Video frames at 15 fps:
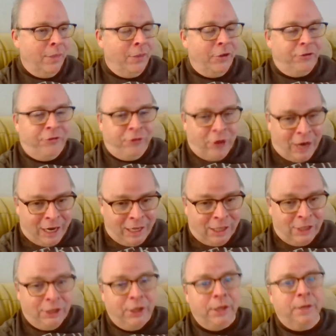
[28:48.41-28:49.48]
The
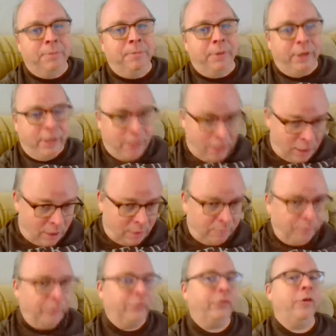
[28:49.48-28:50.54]
child
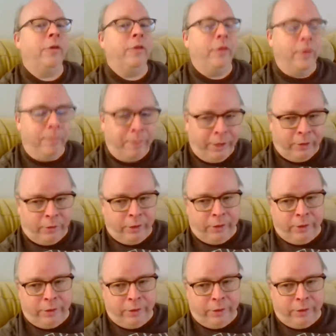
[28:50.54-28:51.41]
becomes the parent.